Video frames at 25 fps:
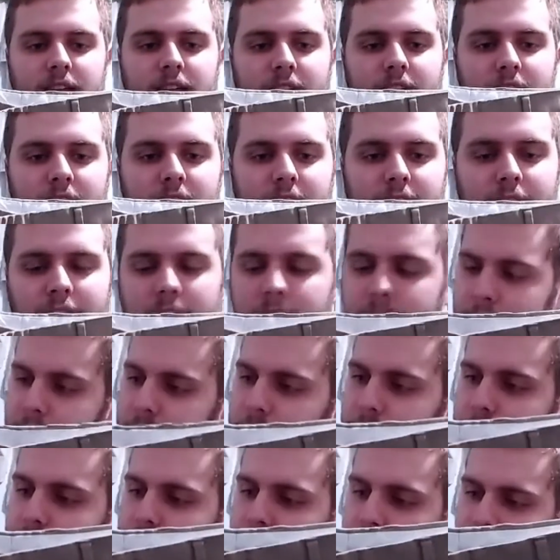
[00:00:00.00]
that
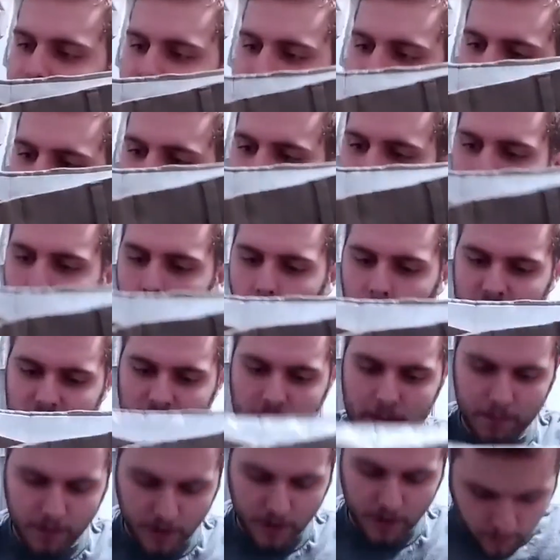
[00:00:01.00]
that worked
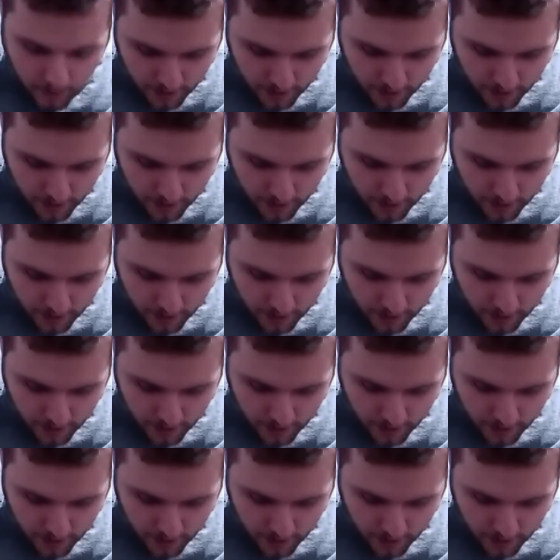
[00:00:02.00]
out pretty